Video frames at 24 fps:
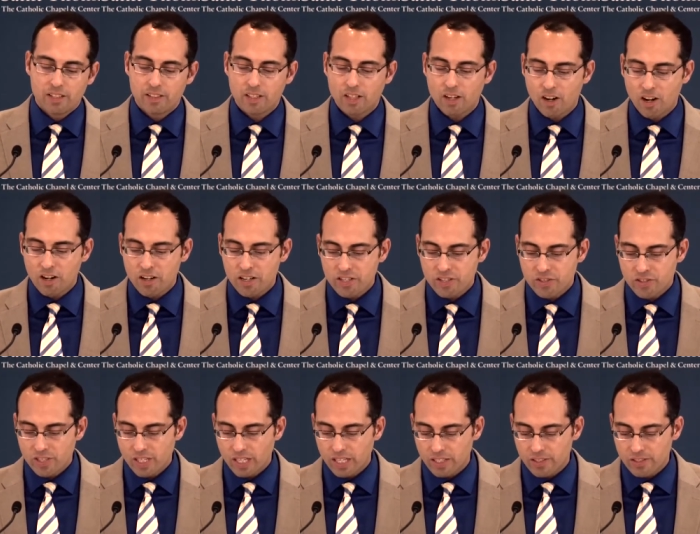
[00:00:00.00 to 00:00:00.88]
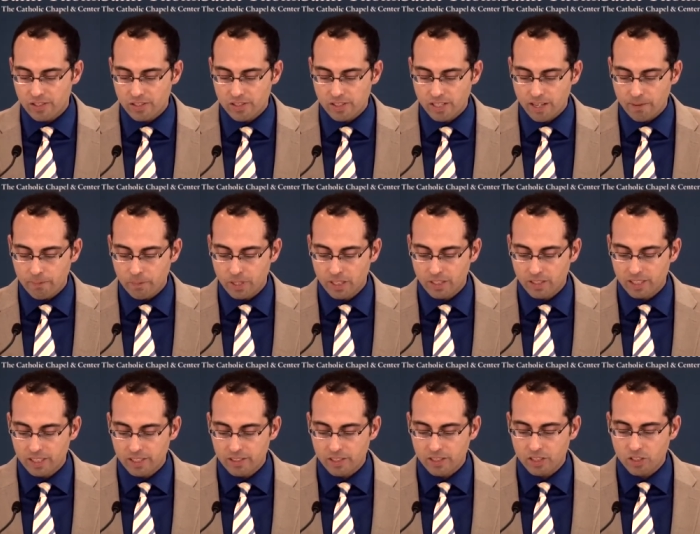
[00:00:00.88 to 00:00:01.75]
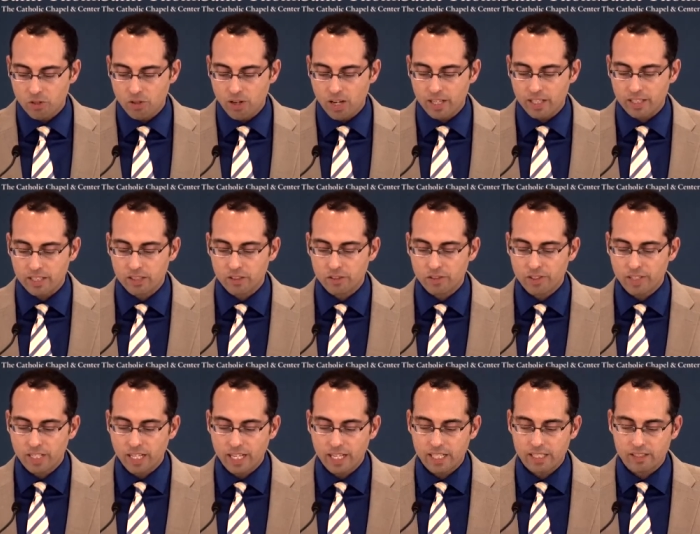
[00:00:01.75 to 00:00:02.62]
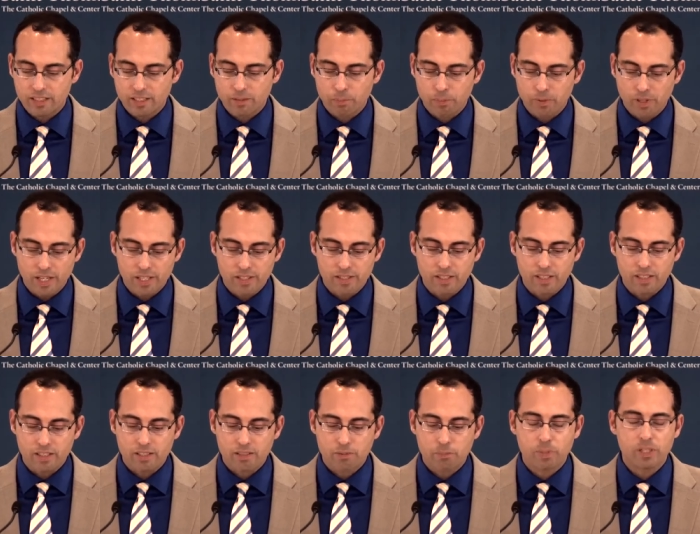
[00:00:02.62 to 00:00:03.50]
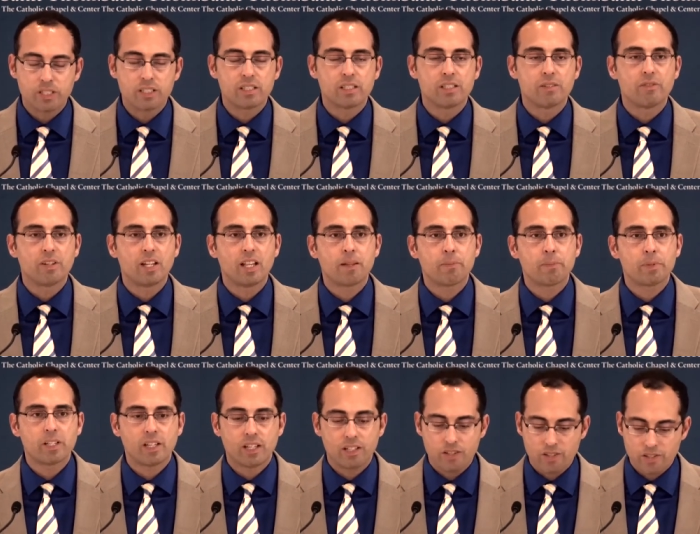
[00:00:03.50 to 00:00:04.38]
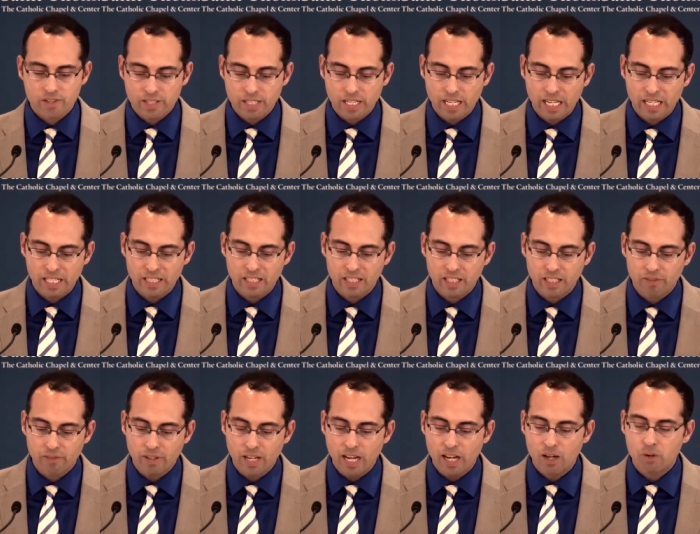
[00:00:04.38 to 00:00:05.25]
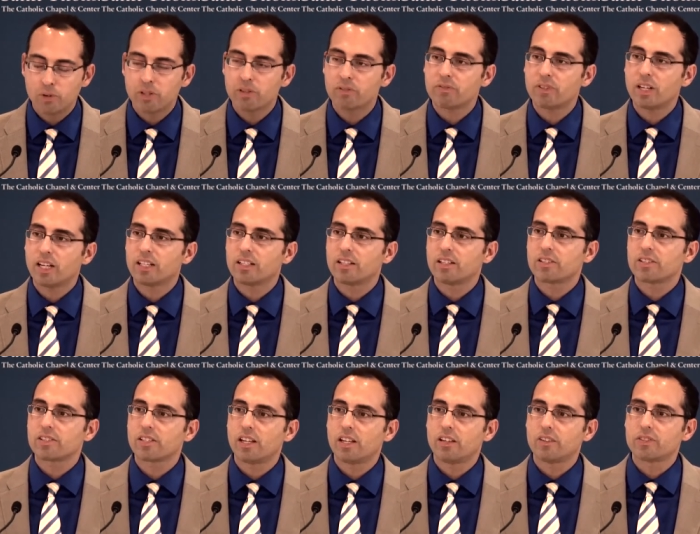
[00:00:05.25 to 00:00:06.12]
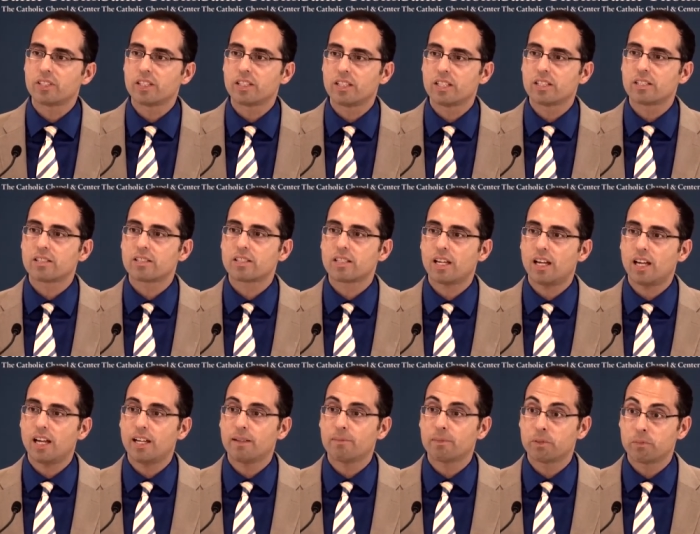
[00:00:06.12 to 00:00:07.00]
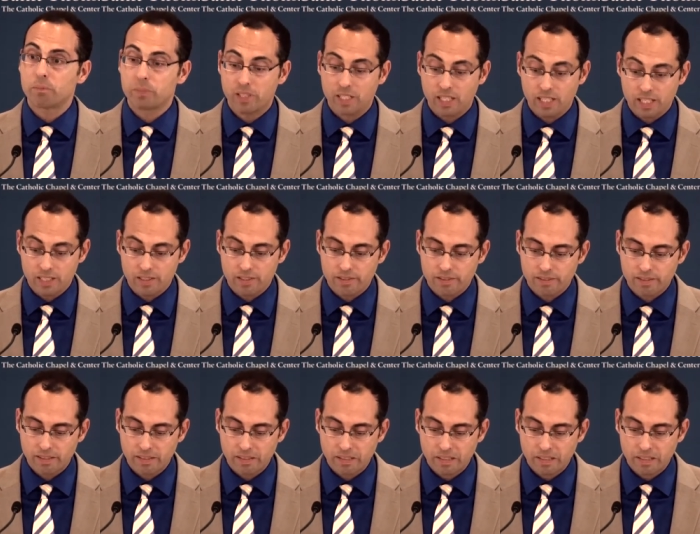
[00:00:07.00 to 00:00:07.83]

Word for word: The artist's challenge is not merely to chronicle the hectic present, but to develop an understanding of how we find ourselves at this time and place,